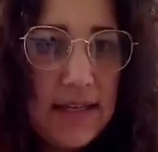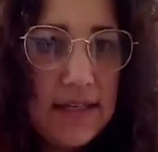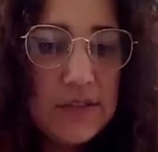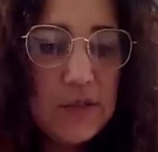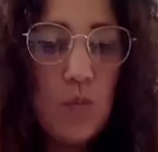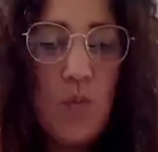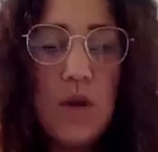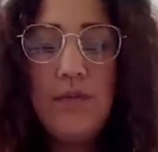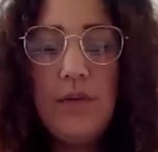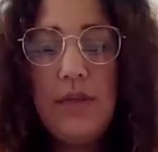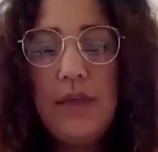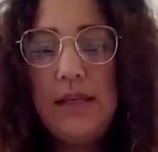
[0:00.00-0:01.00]
And so one of
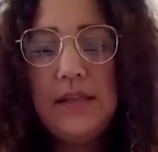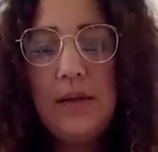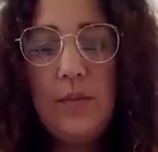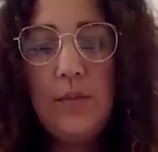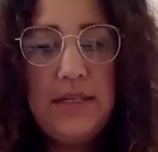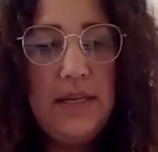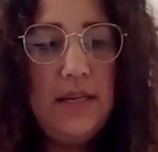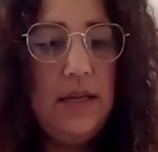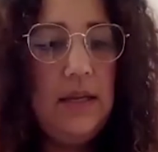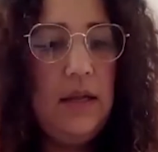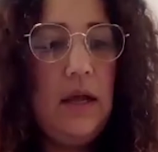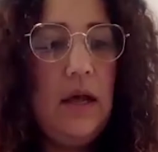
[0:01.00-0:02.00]
the things that we
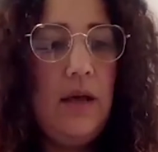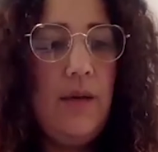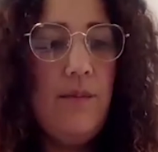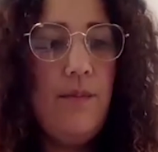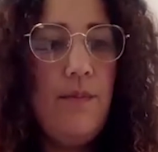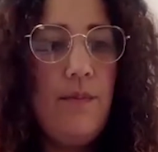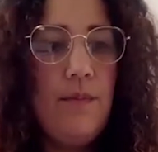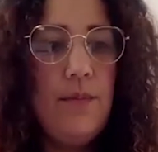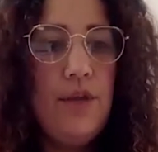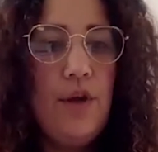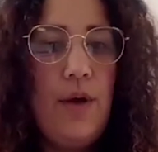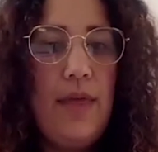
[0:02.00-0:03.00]
did,
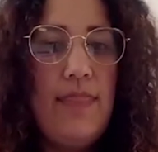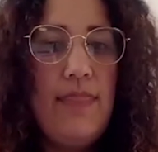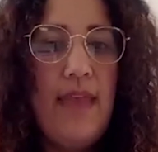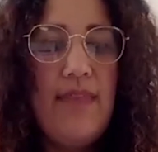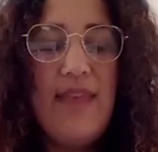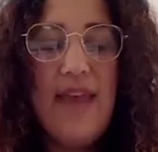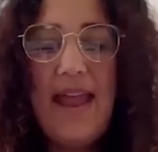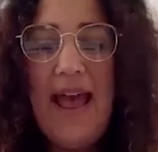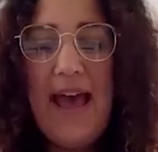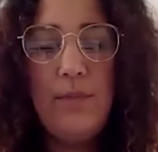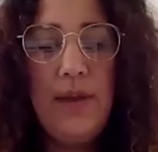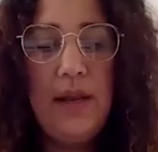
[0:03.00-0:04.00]
you know, and that
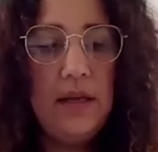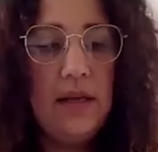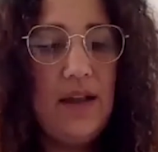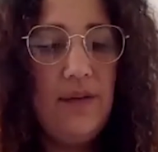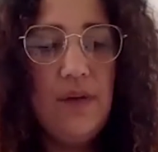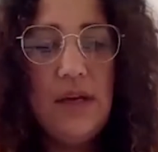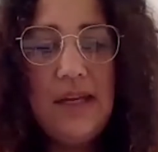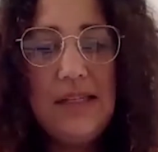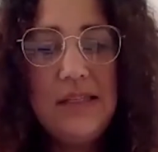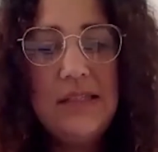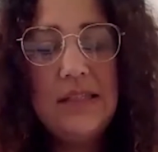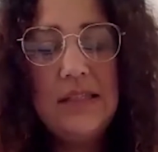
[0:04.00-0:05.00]
had been kind of a
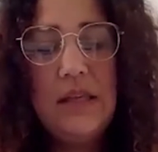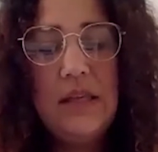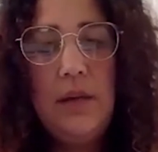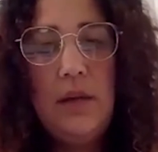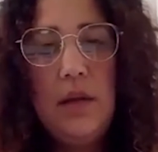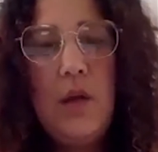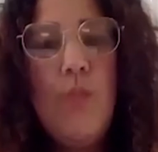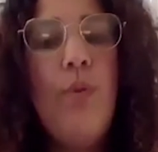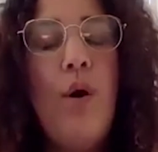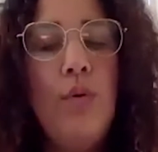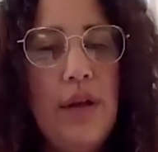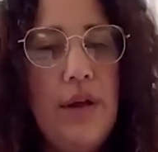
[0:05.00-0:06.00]
consistent
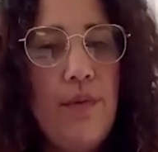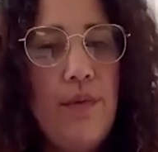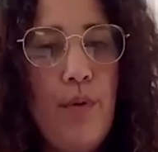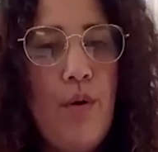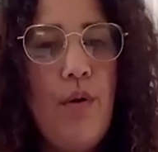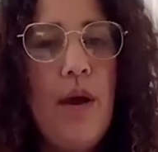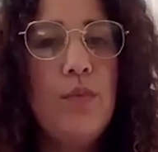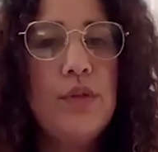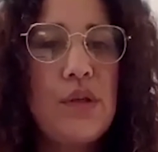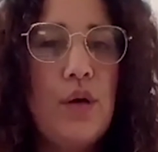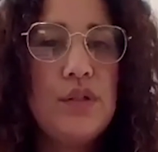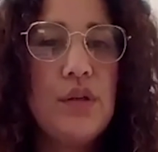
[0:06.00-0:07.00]
component of the program,
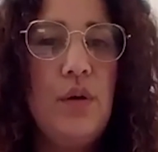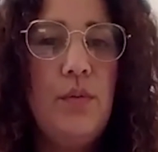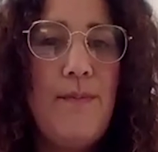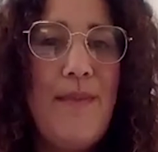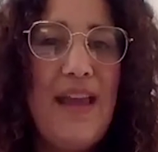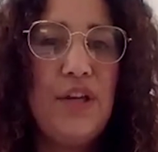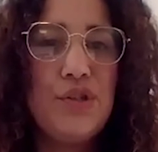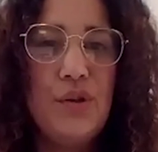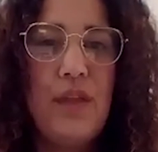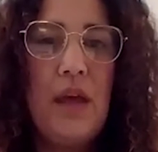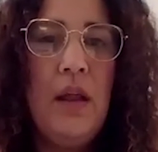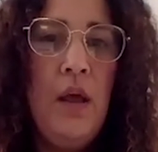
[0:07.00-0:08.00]
was also making sure
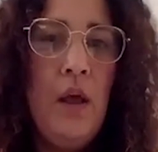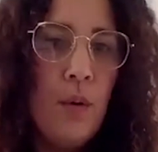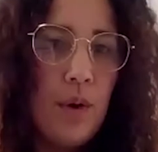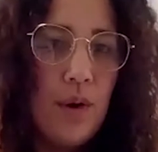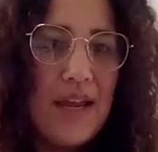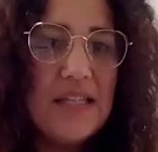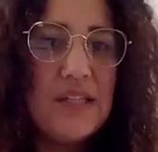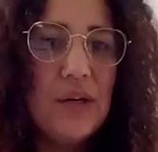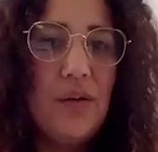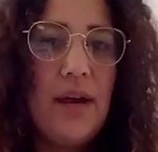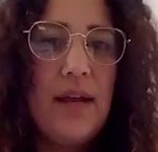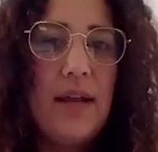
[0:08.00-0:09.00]
that we were
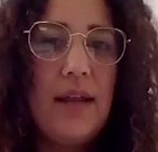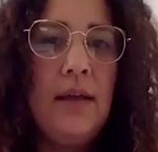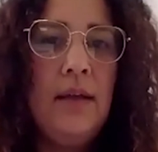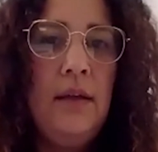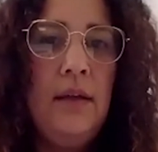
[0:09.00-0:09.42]
integrating